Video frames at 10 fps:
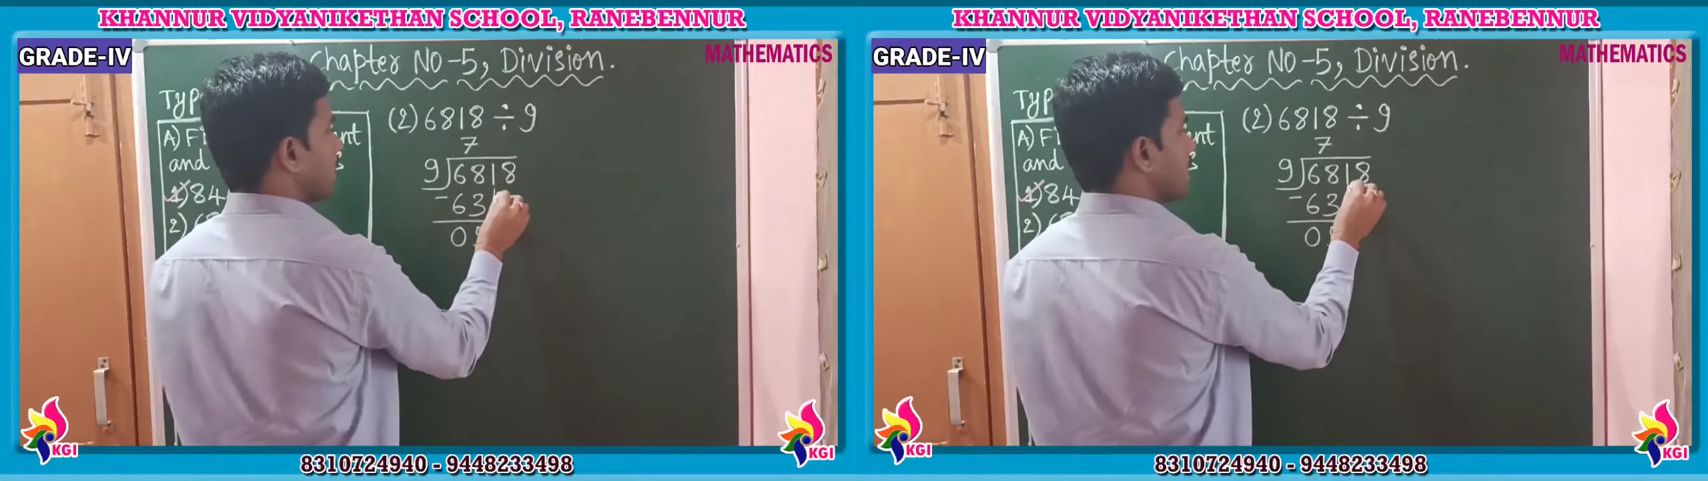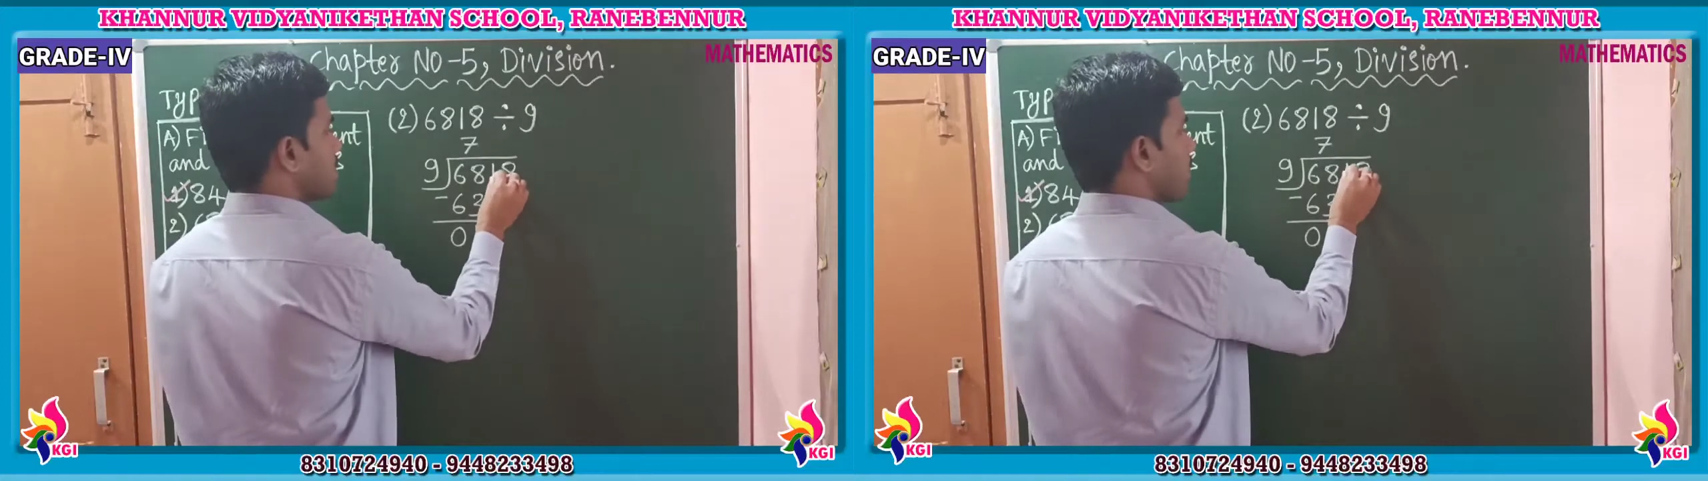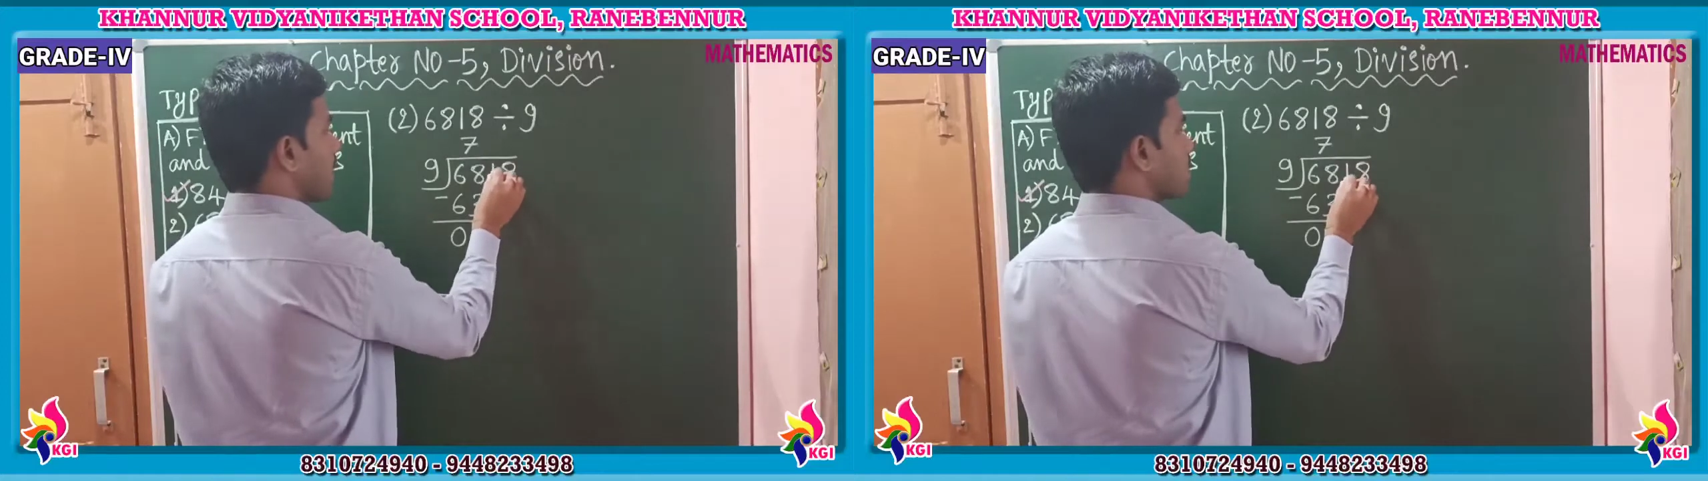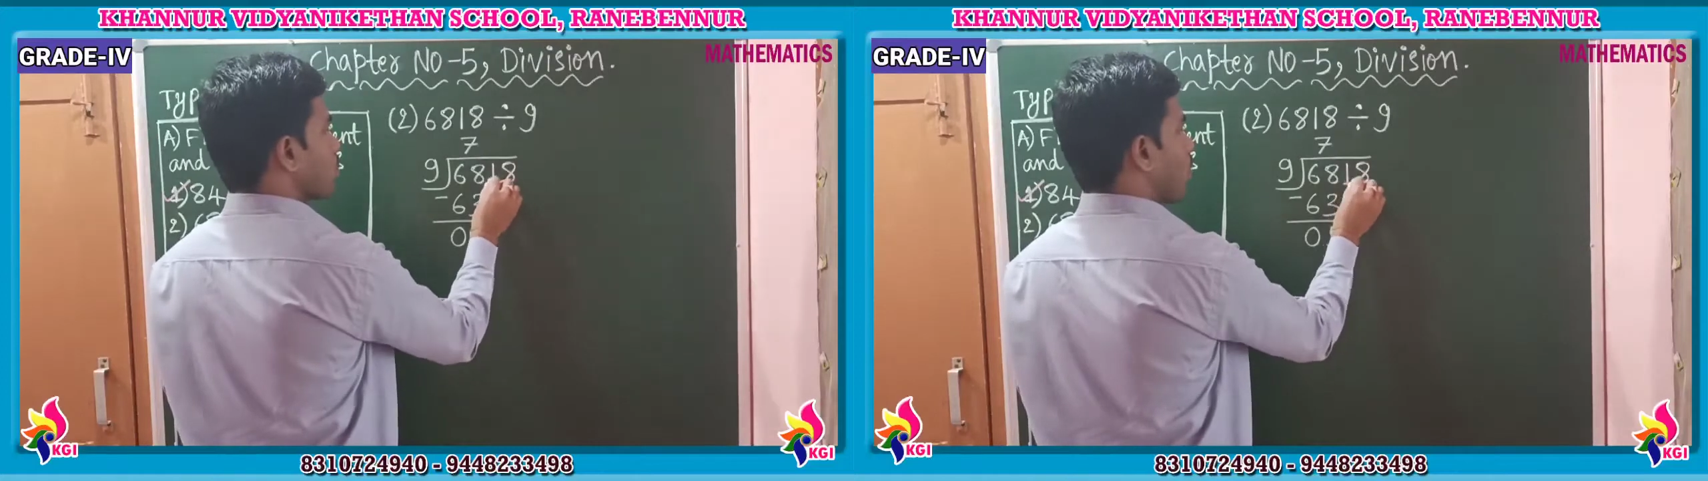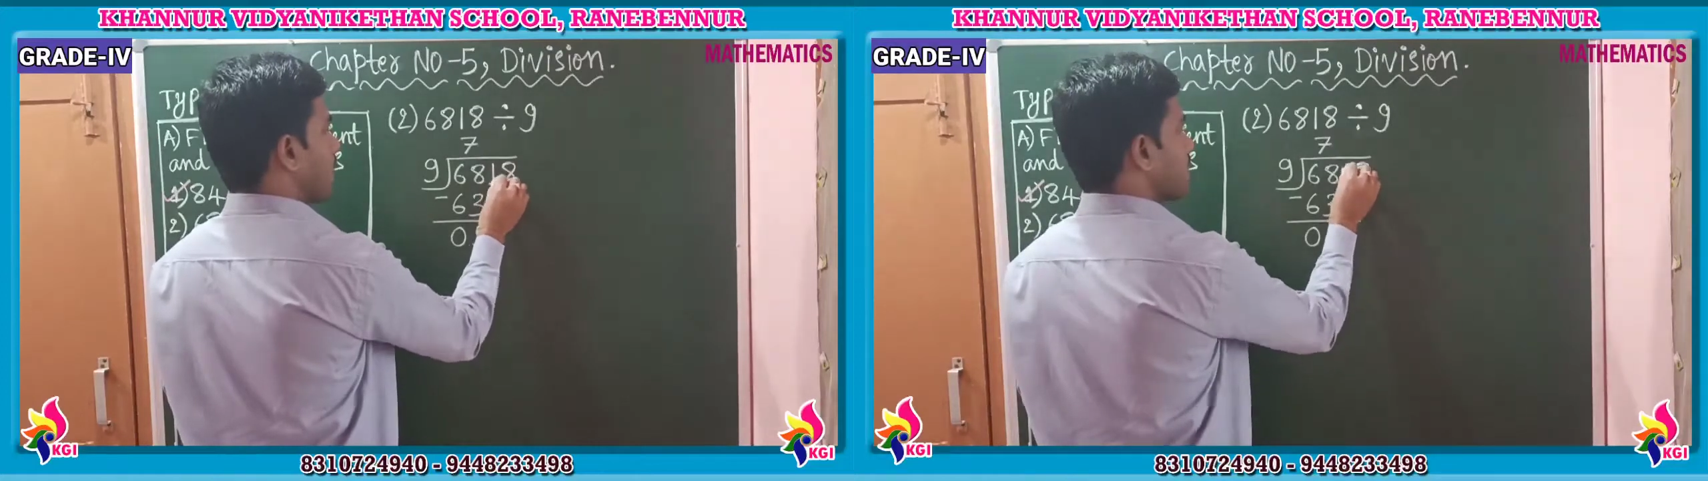tens place
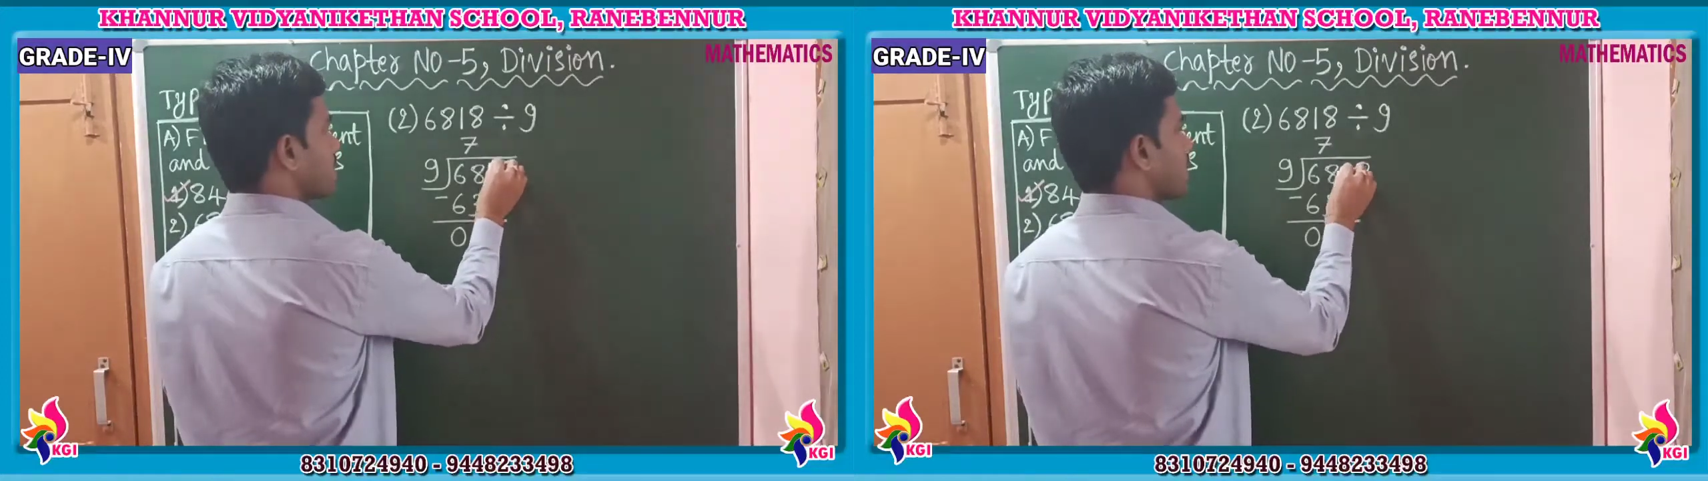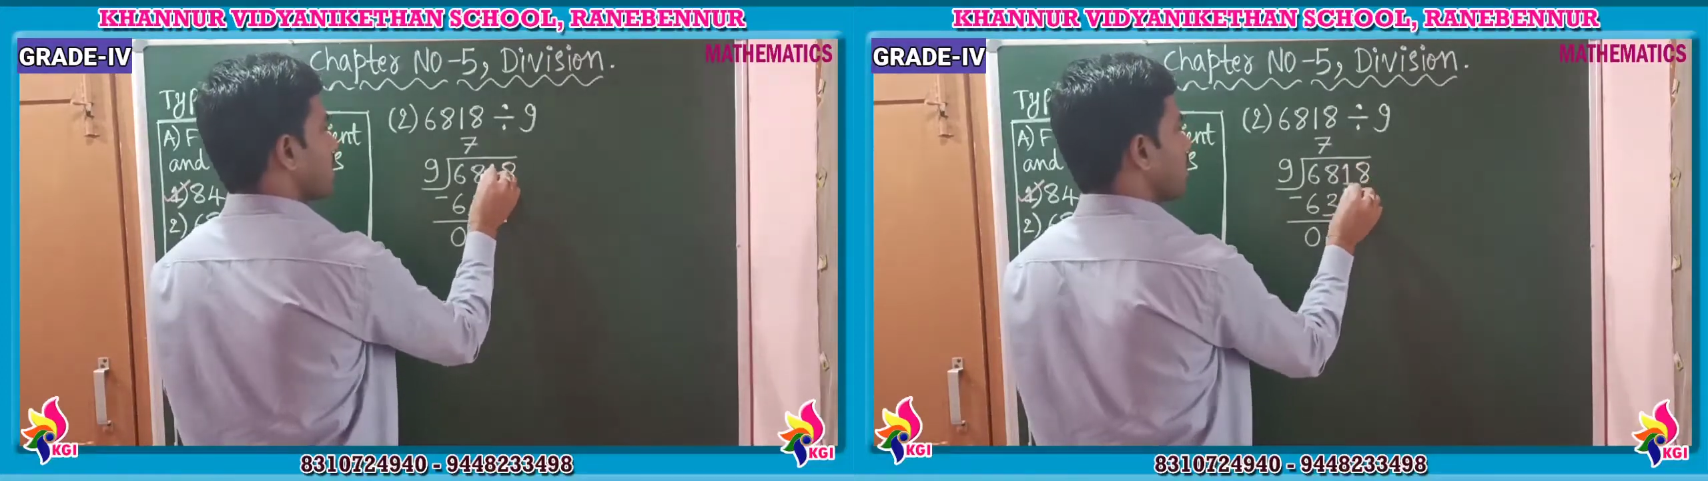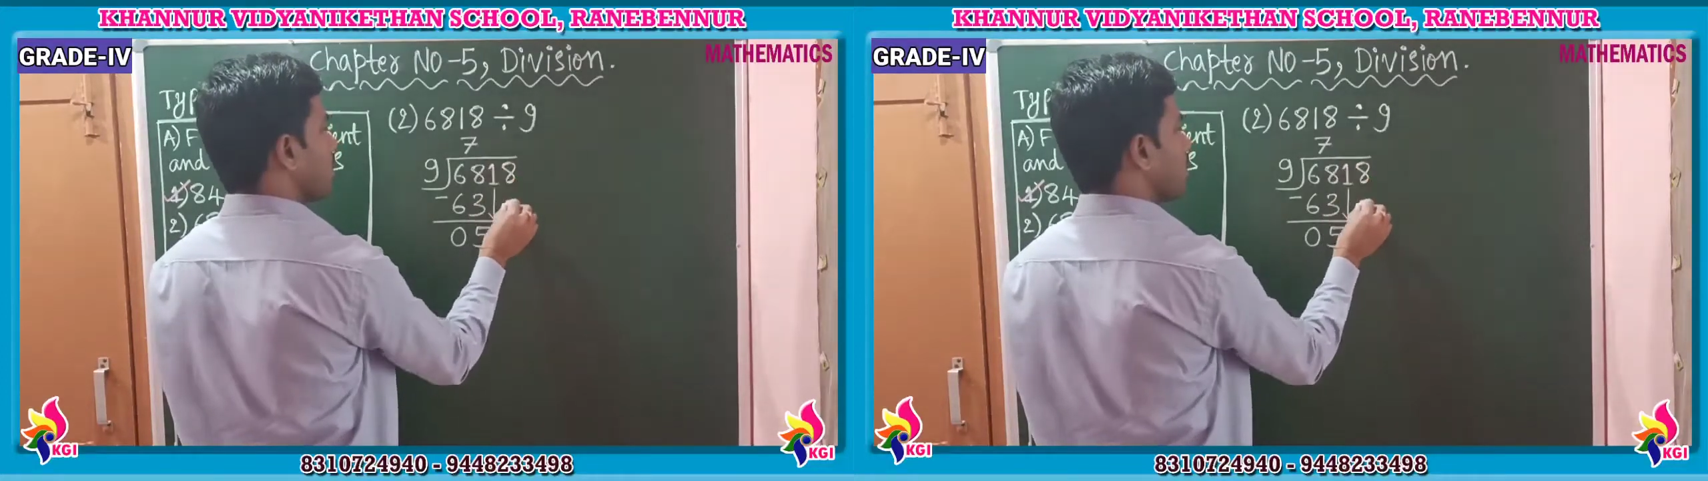1 is there,